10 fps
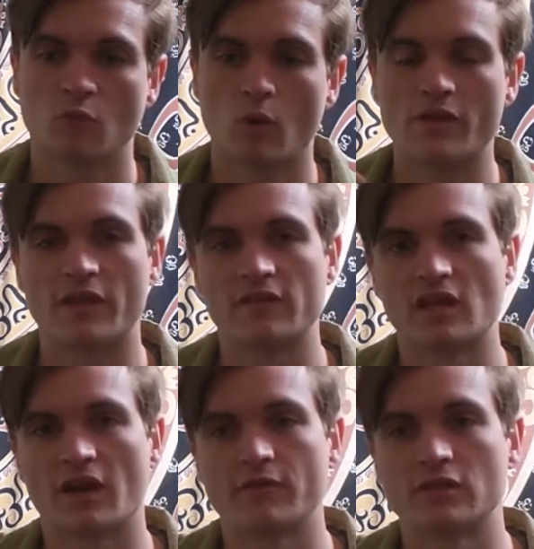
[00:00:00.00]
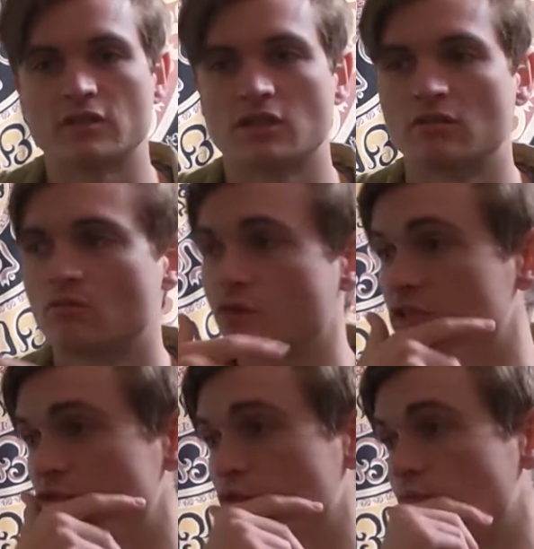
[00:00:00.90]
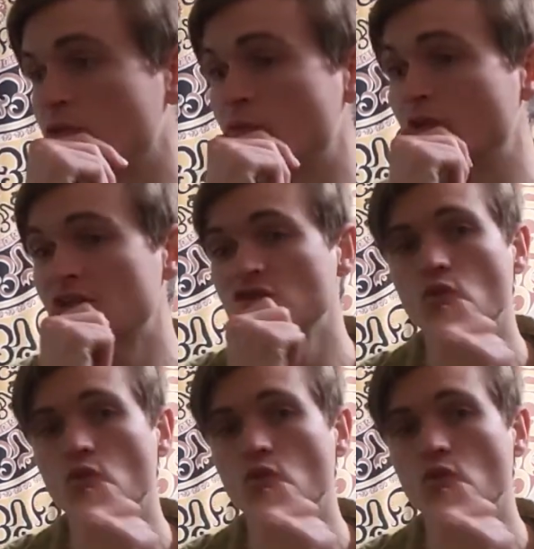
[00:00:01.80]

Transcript: well, then the obvious reason would be because